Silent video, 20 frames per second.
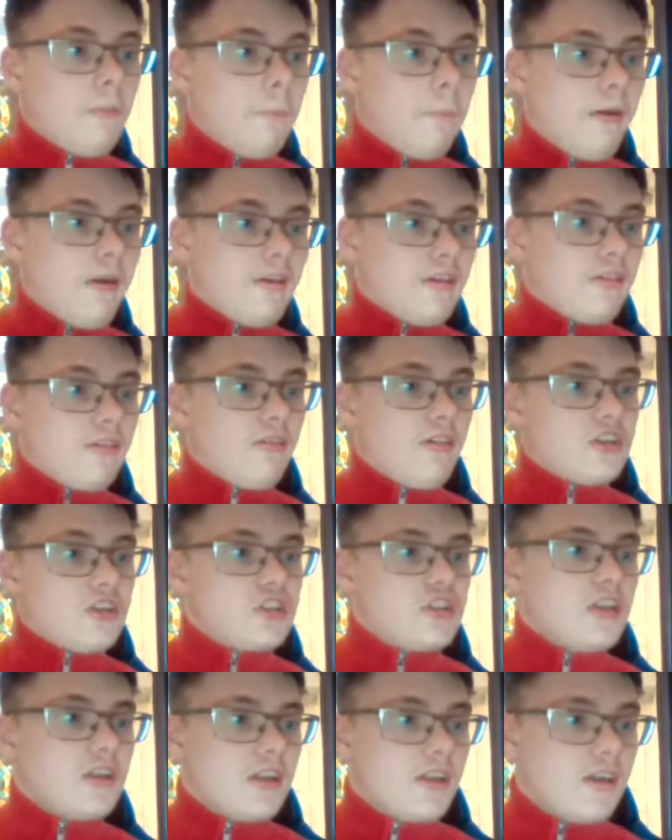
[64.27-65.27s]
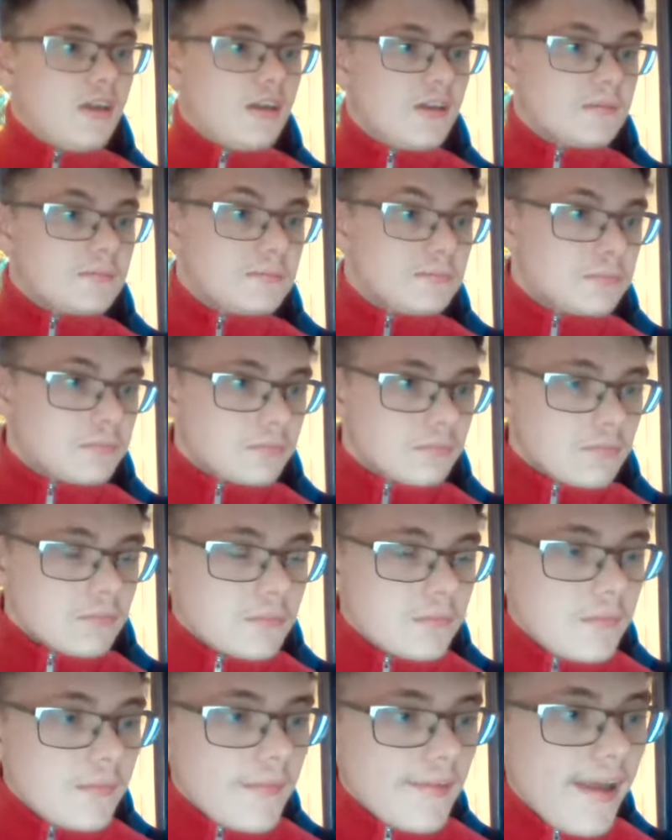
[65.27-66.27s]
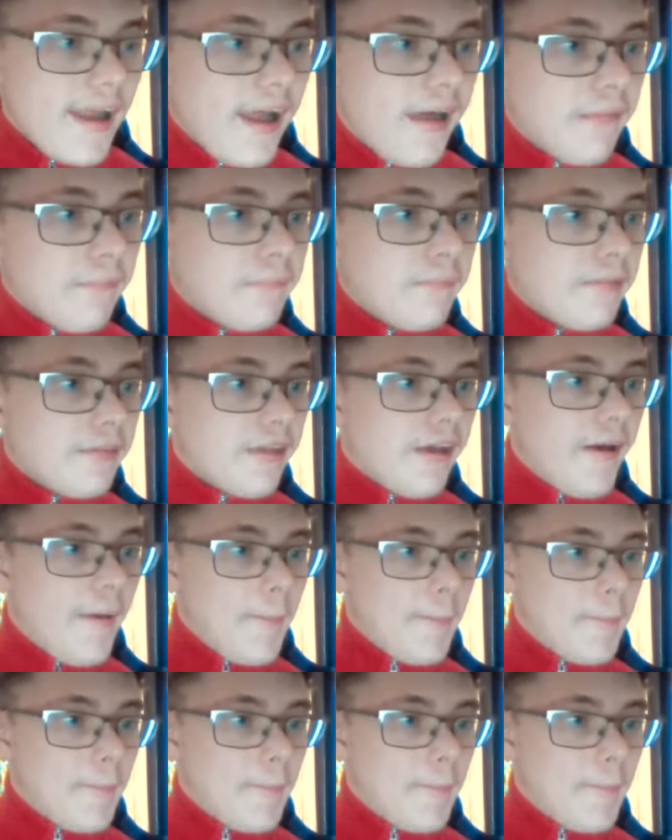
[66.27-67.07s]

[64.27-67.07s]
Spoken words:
compared to Russian. And